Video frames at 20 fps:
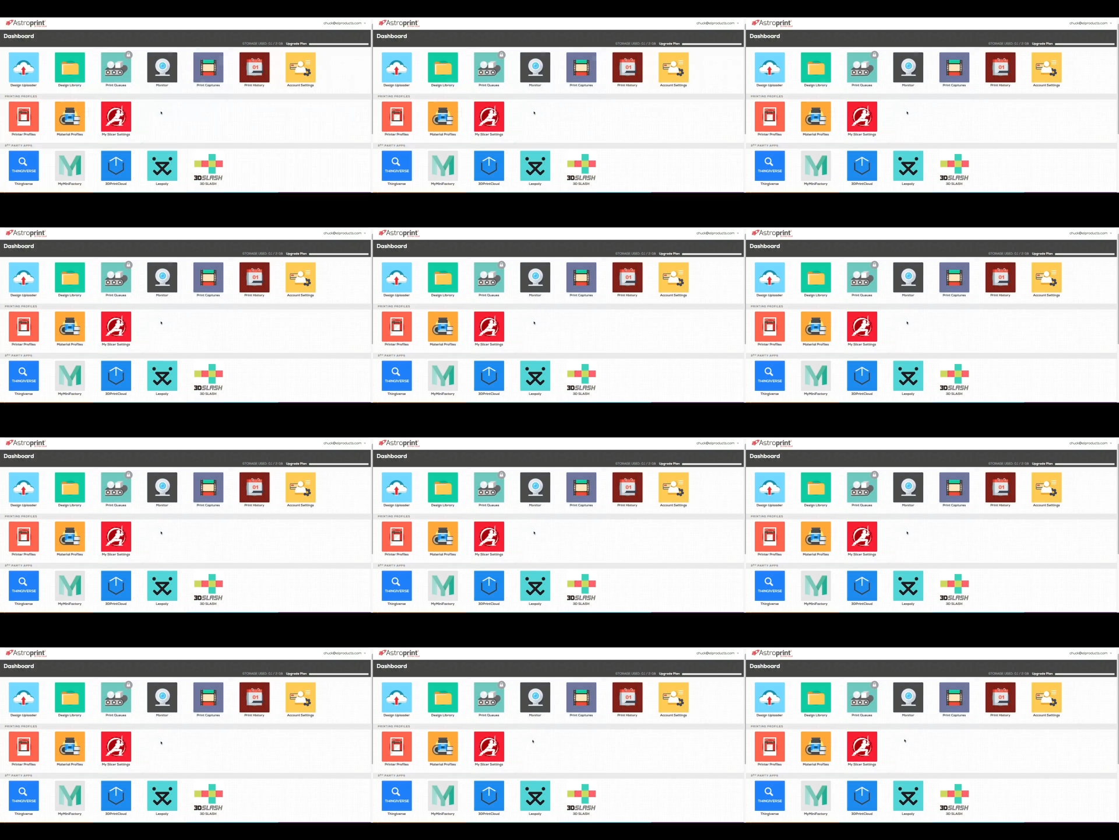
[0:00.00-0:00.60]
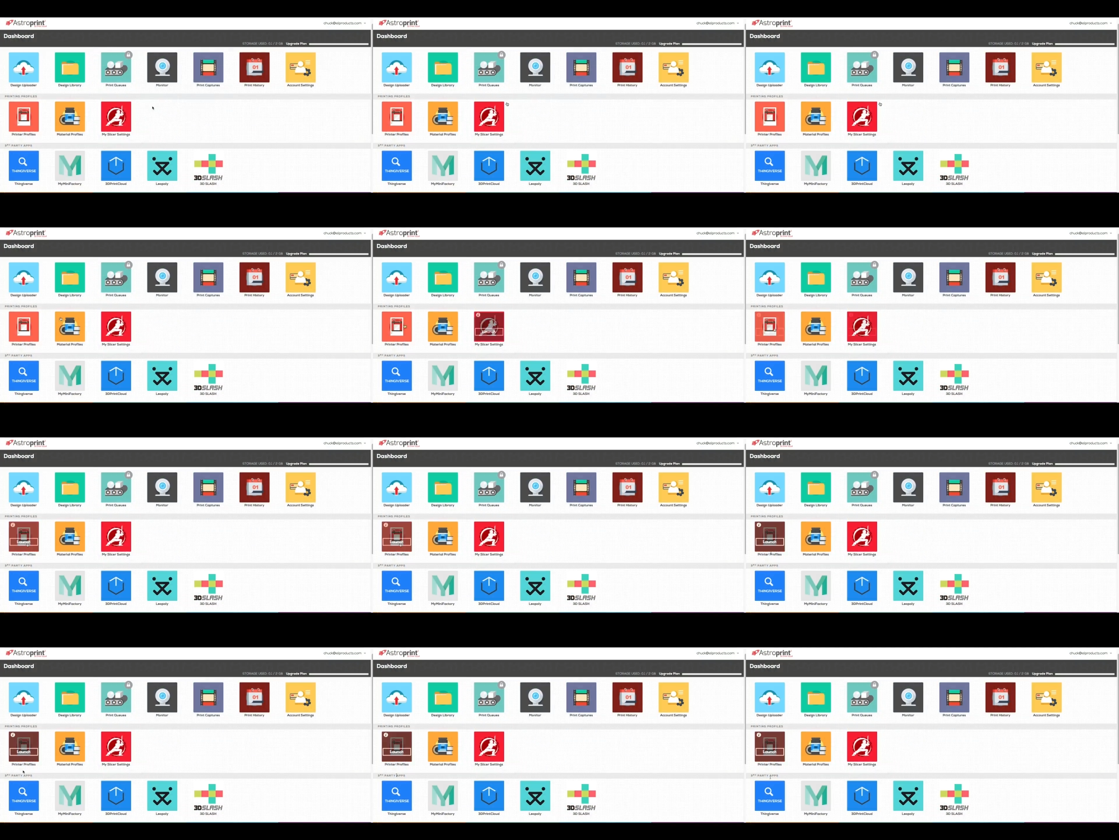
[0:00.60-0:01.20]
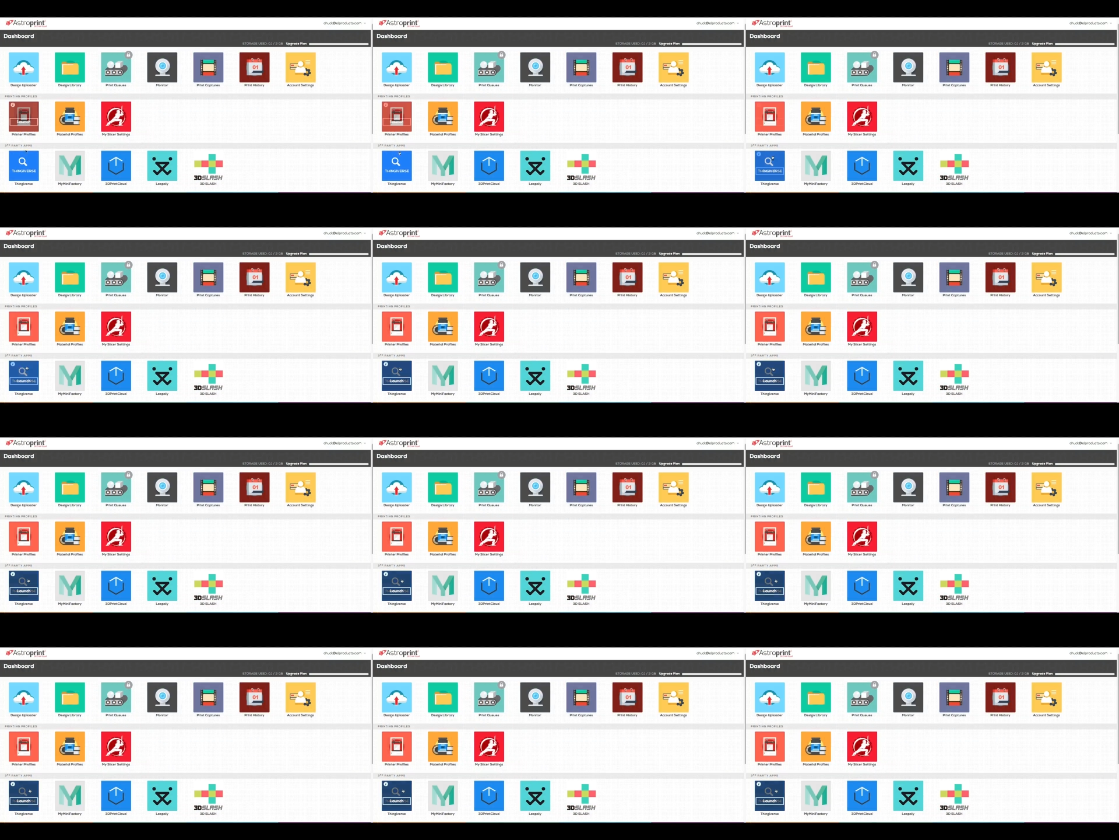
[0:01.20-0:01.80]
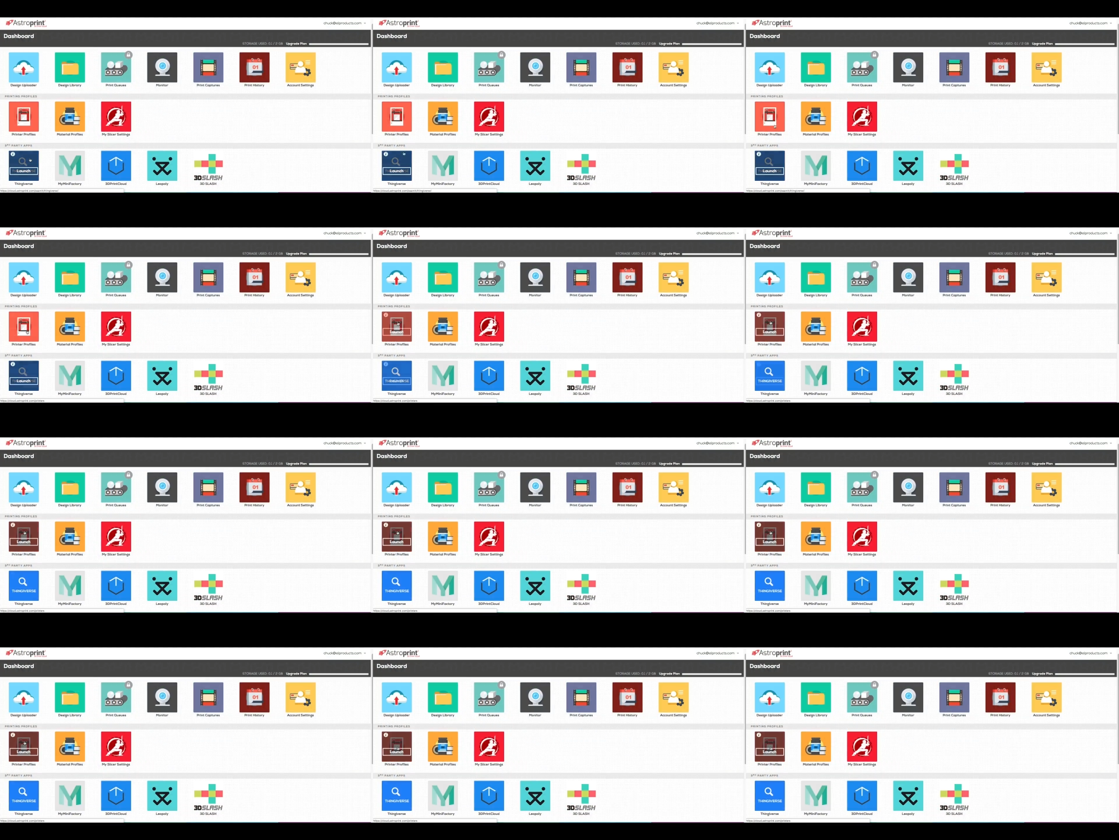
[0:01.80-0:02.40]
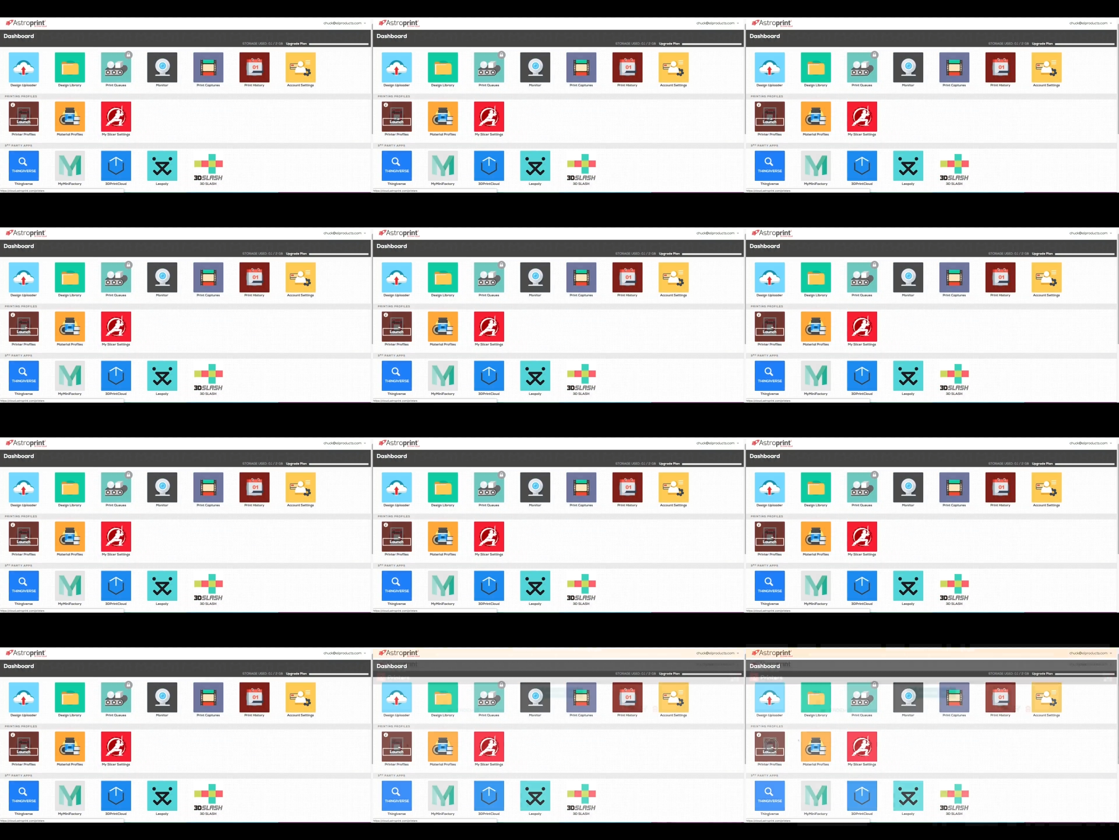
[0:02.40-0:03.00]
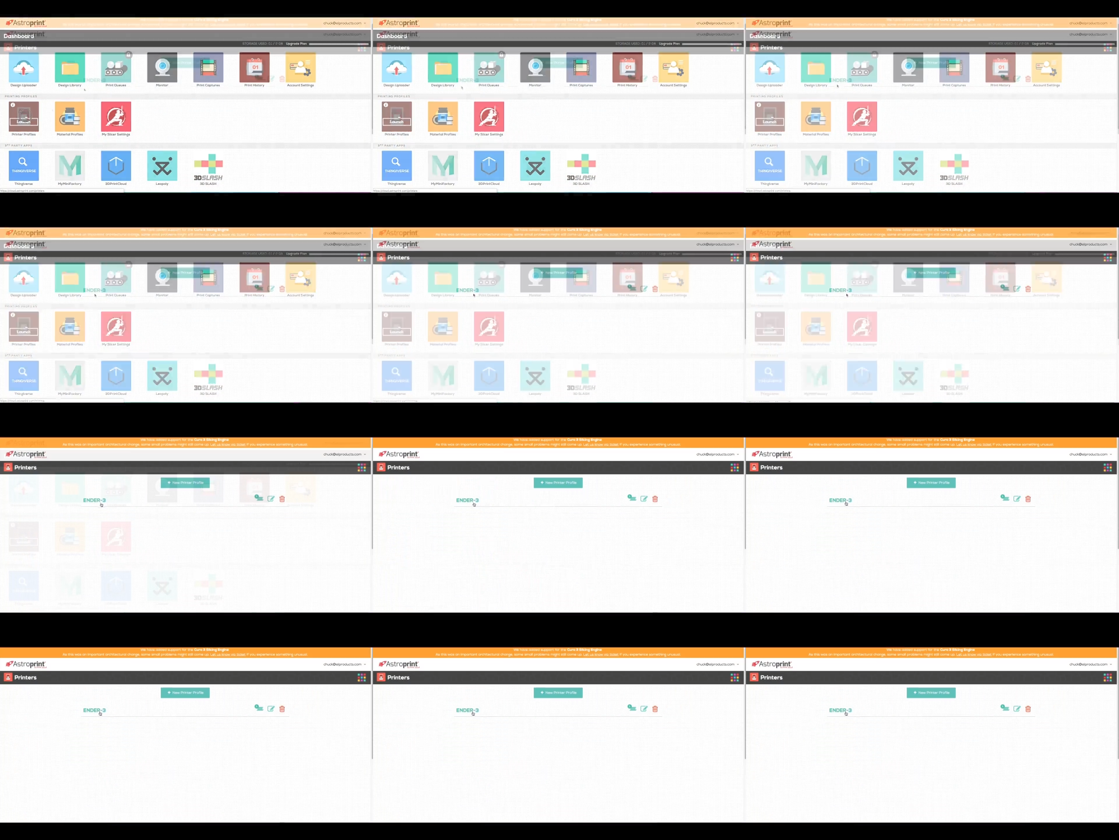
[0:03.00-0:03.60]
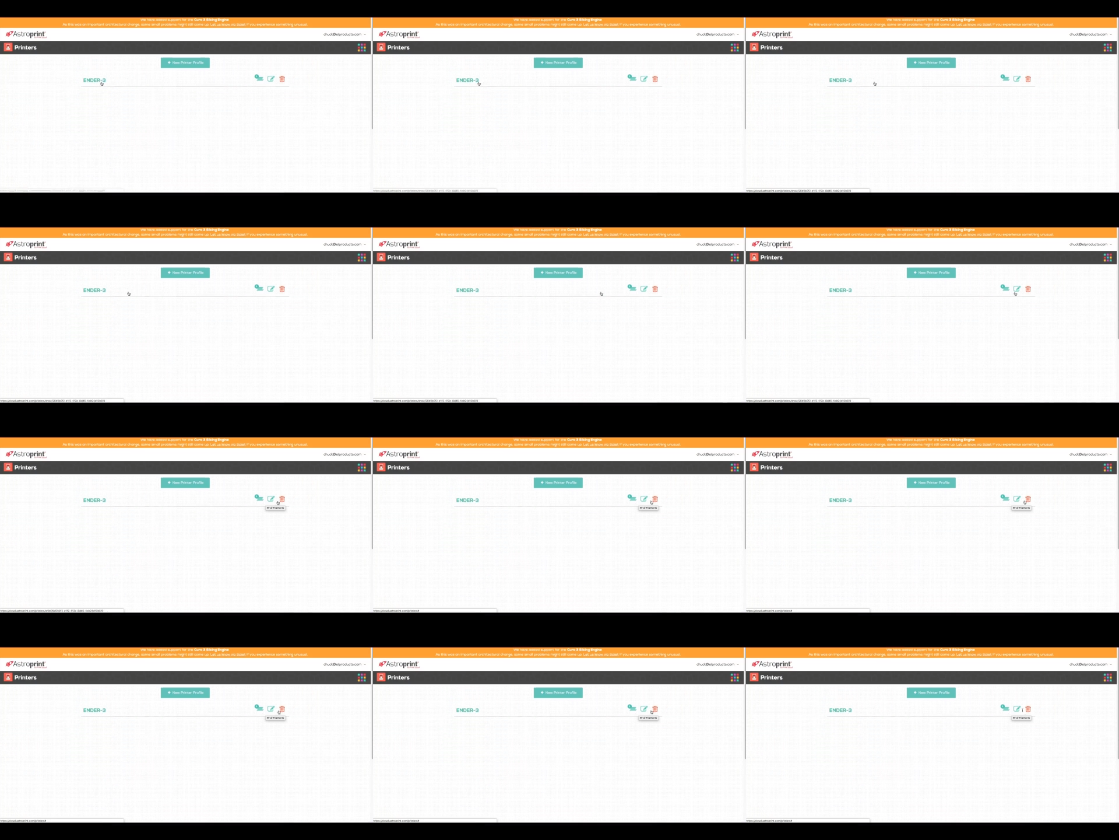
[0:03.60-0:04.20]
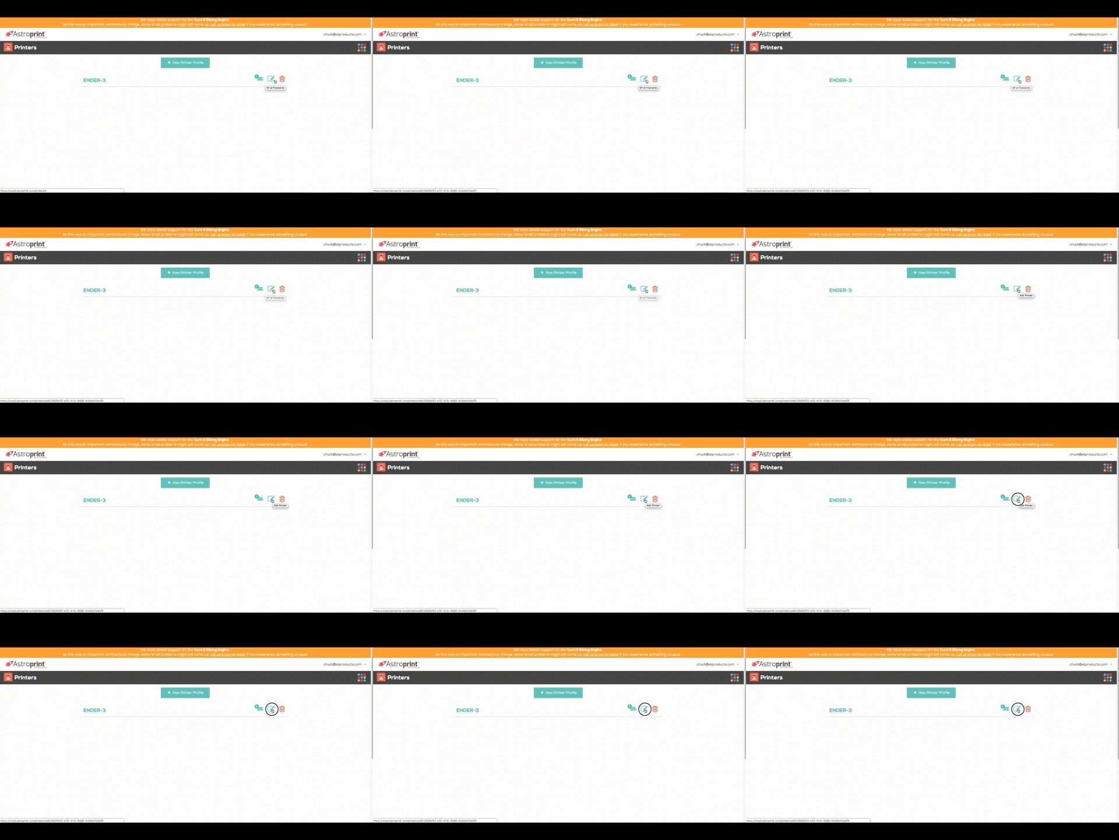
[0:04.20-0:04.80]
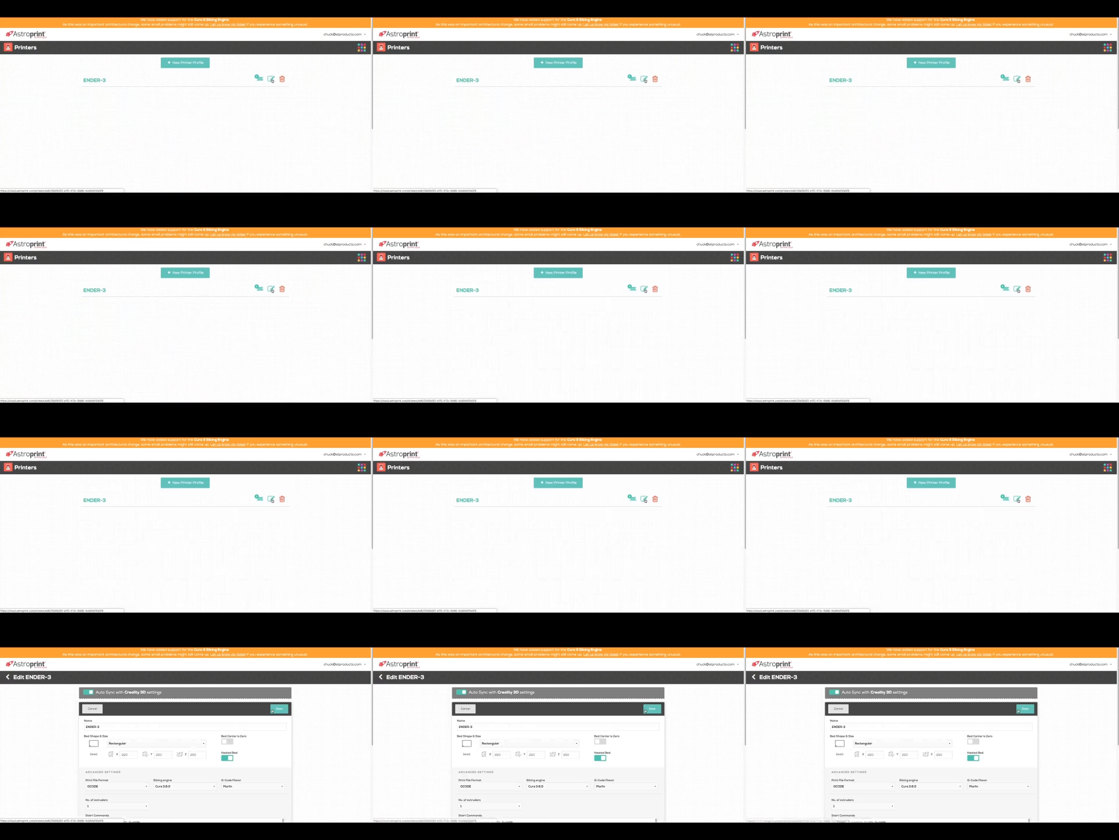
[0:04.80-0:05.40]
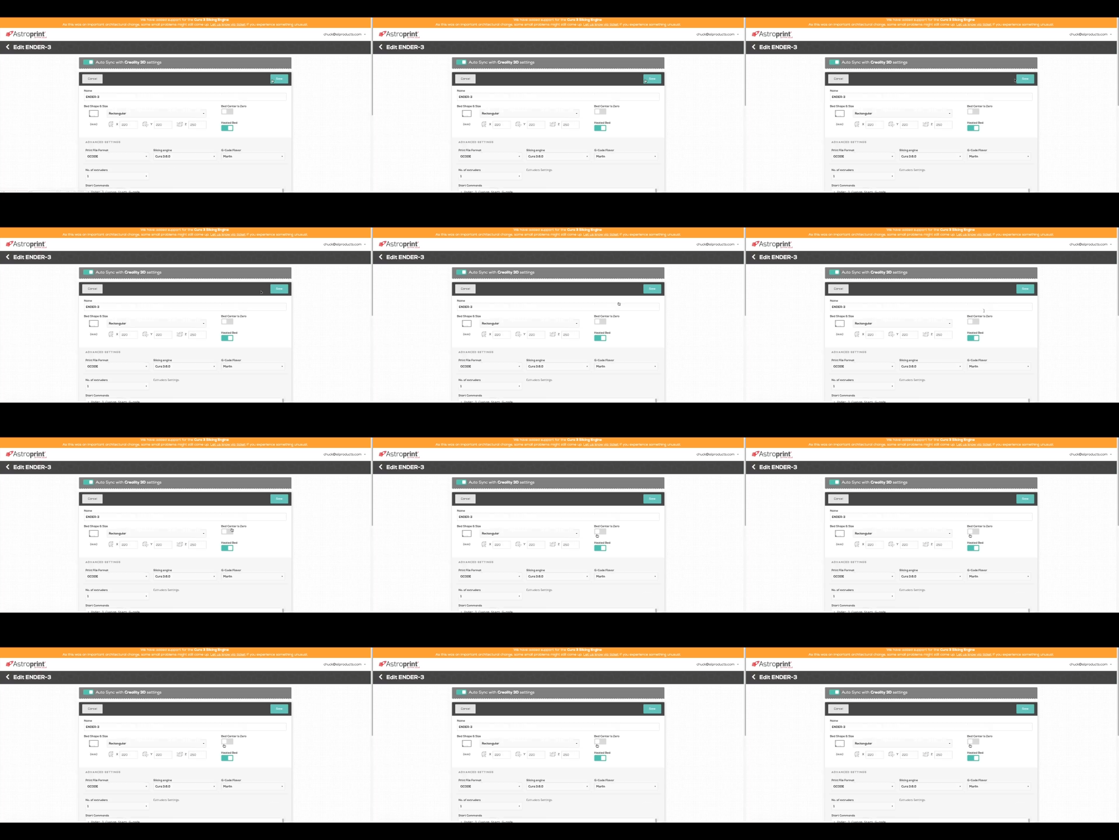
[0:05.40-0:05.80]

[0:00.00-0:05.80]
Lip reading: [unreadable: no face in view]